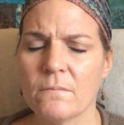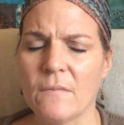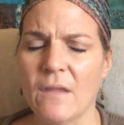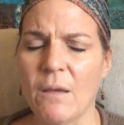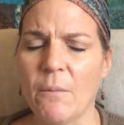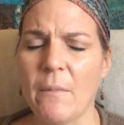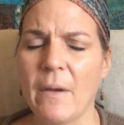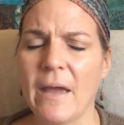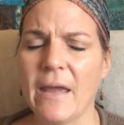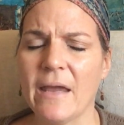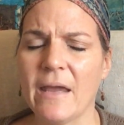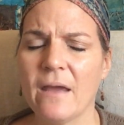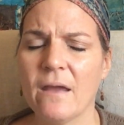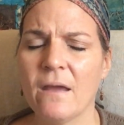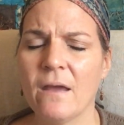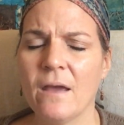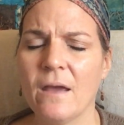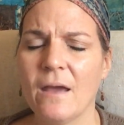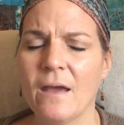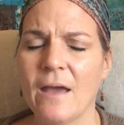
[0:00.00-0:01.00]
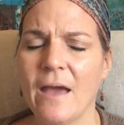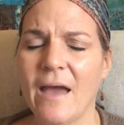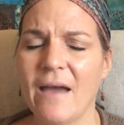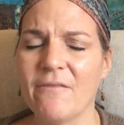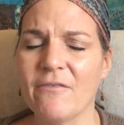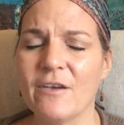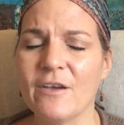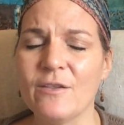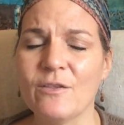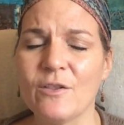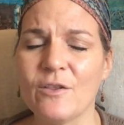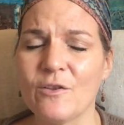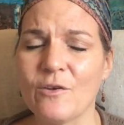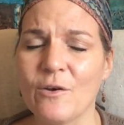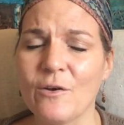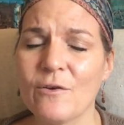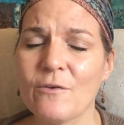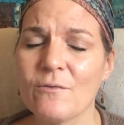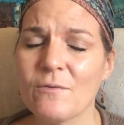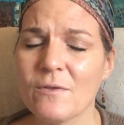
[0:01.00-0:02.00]
They might have
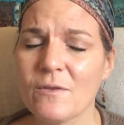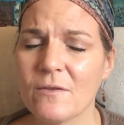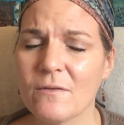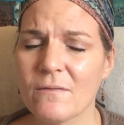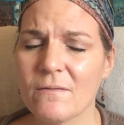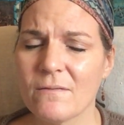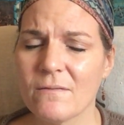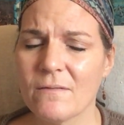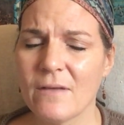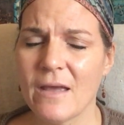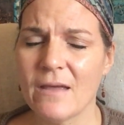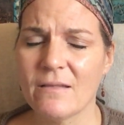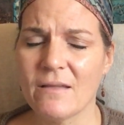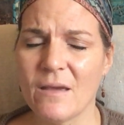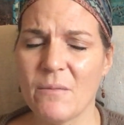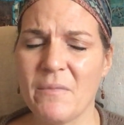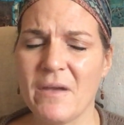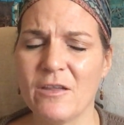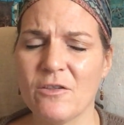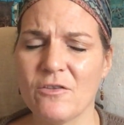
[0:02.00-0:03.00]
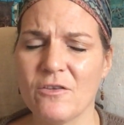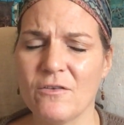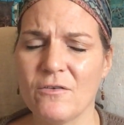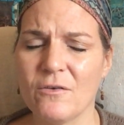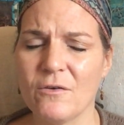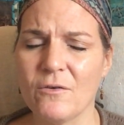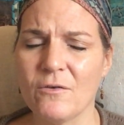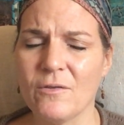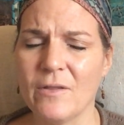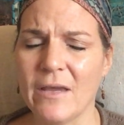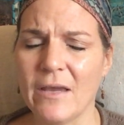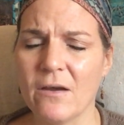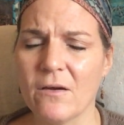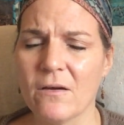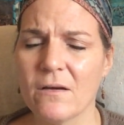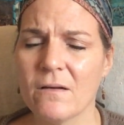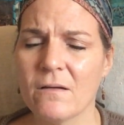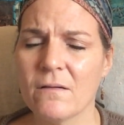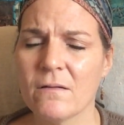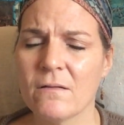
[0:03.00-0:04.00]
concerns, as I mentioned
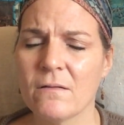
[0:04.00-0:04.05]
earlier.